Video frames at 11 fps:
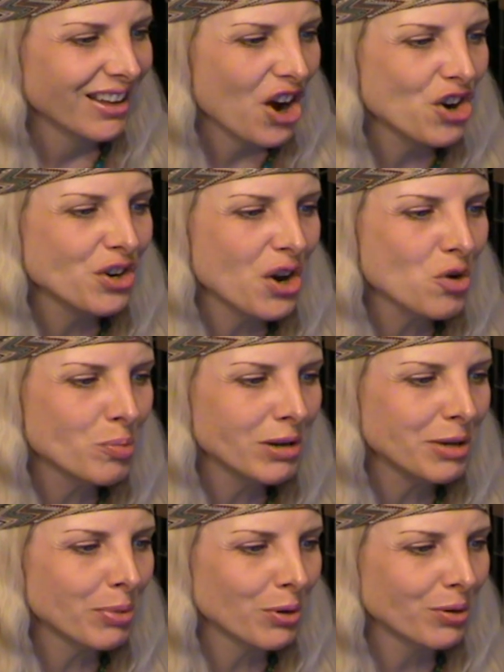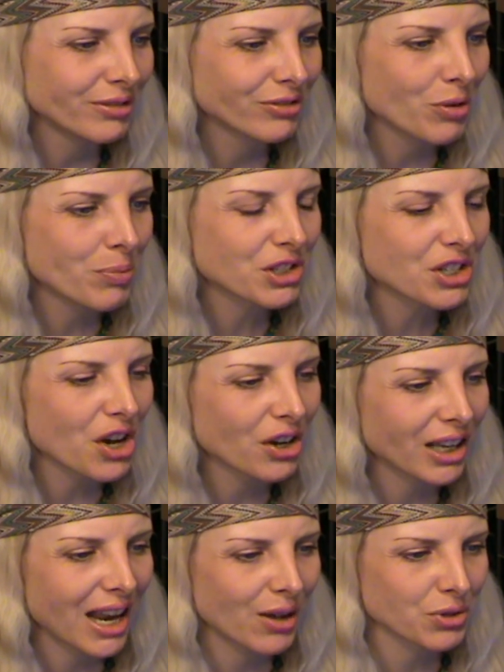O nobly born, from the
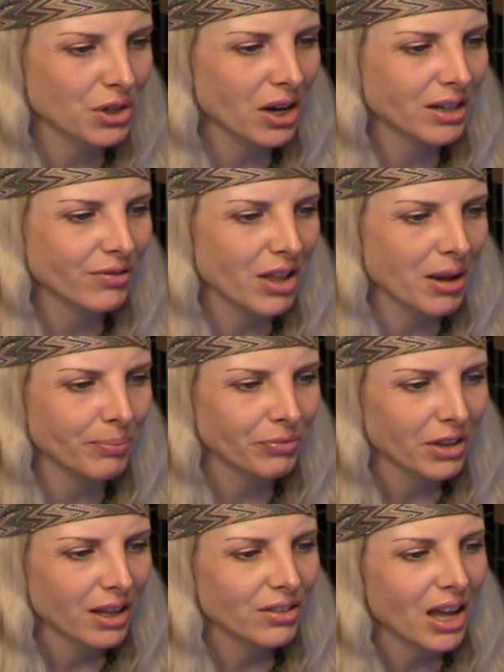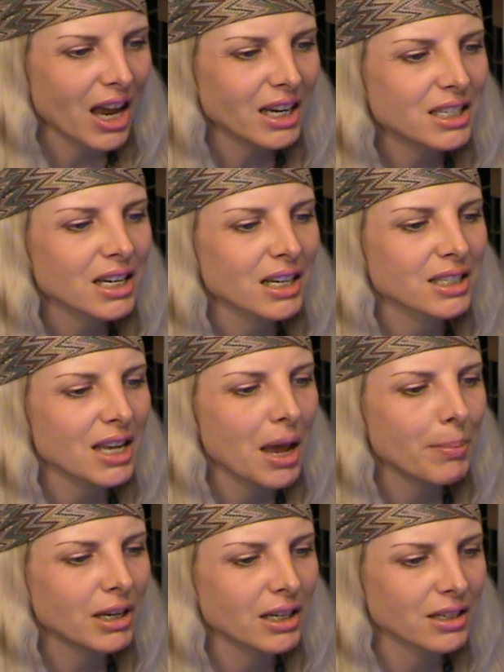circle outside of them, the 8
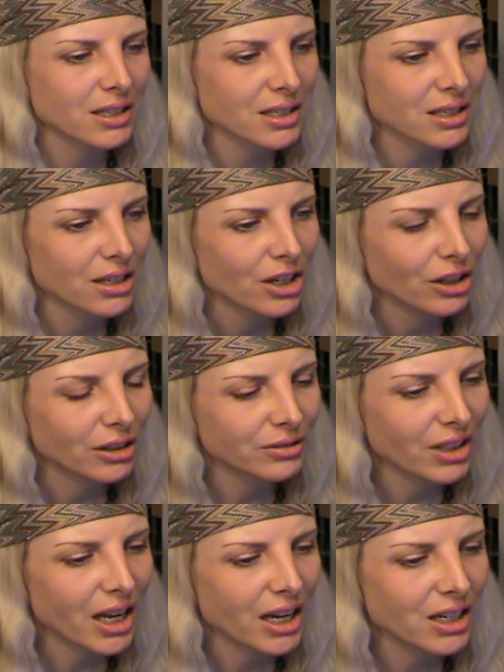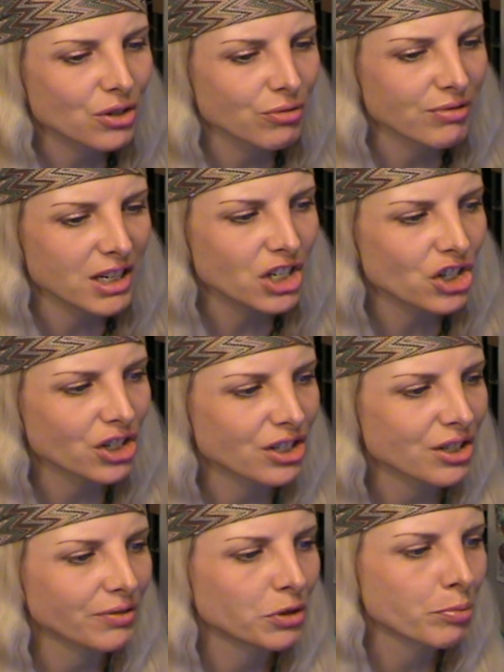hatemanas of the 8
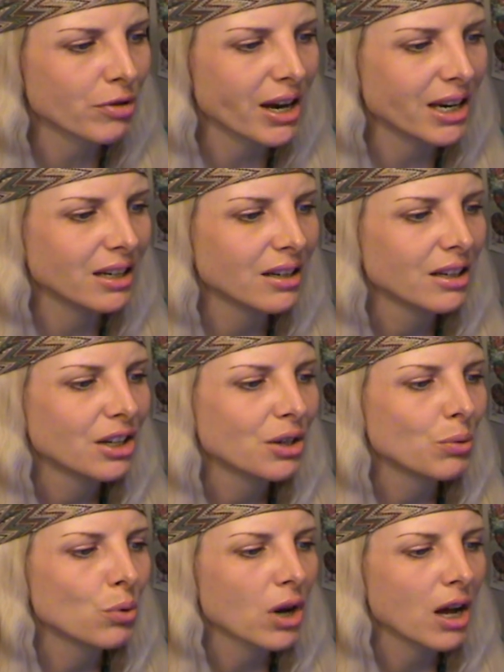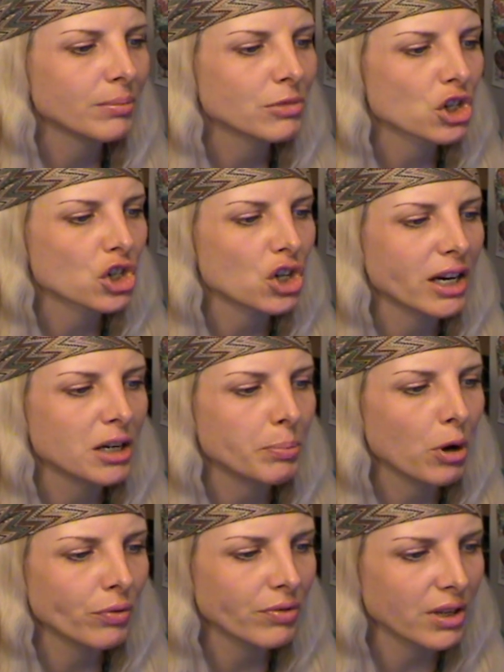regions of the brain will come to shine
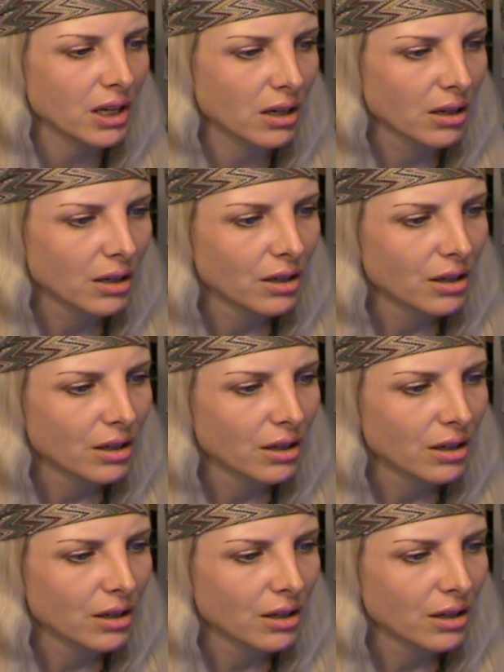upon thee.